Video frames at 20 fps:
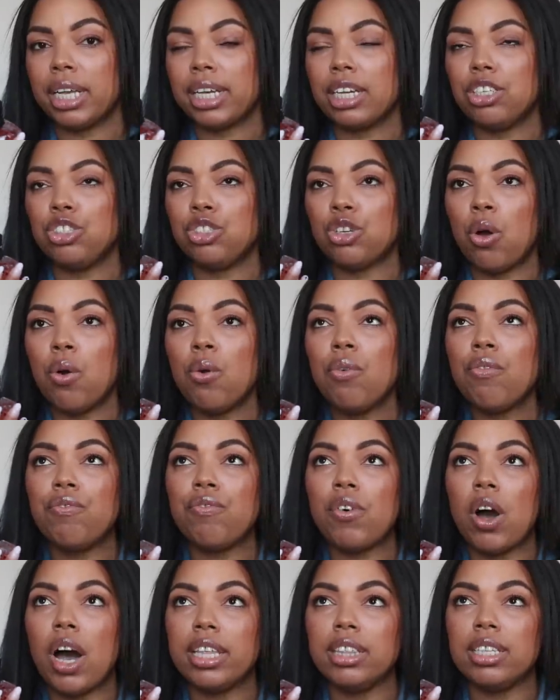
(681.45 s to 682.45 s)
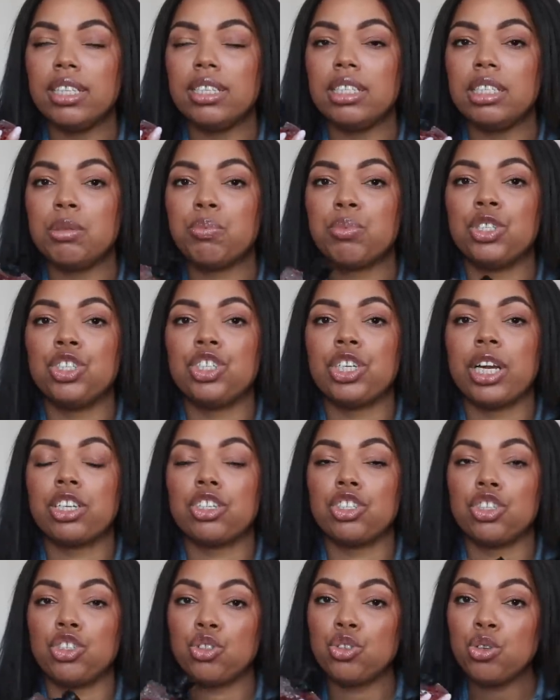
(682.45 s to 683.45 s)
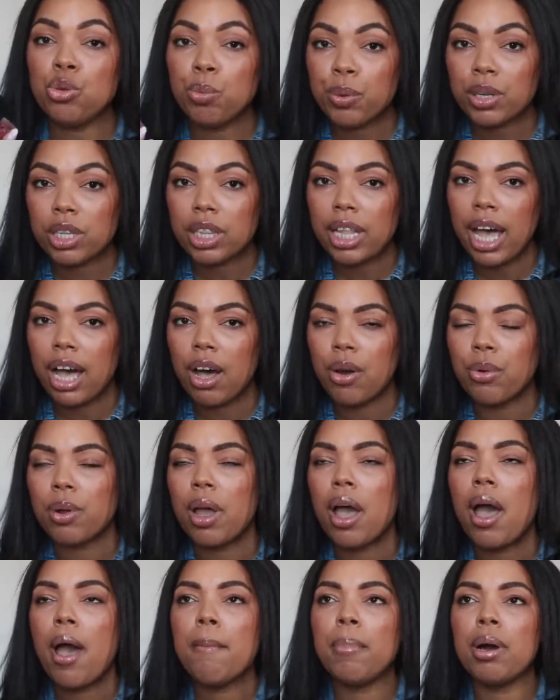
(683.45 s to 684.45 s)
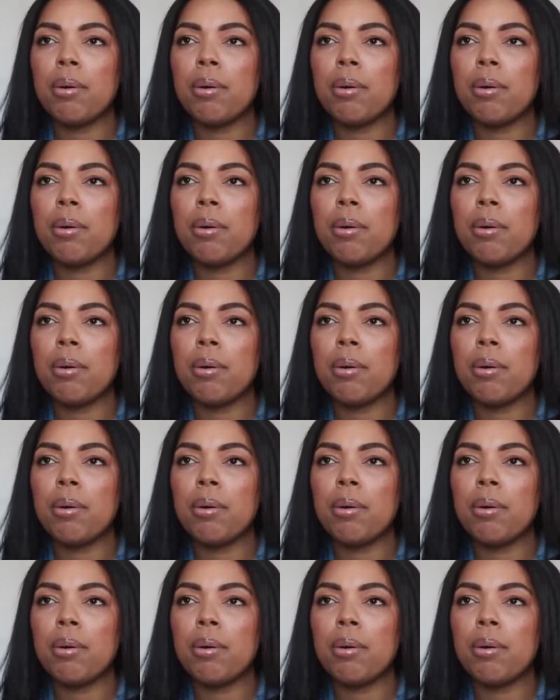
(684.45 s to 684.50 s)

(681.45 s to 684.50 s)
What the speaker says: Like, I don't find that this projects super loud,